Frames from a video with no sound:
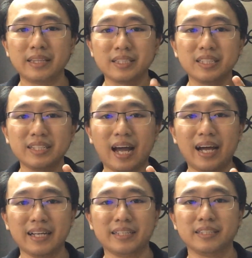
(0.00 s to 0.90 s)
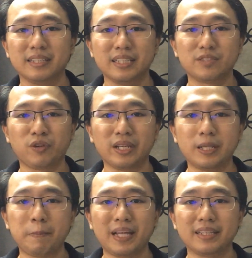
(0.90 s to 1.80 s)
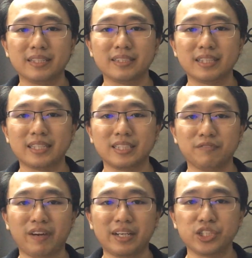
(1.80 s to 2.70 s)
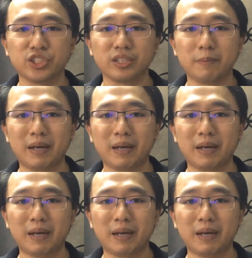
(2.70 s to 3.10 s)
And the third I is for independence, as in financial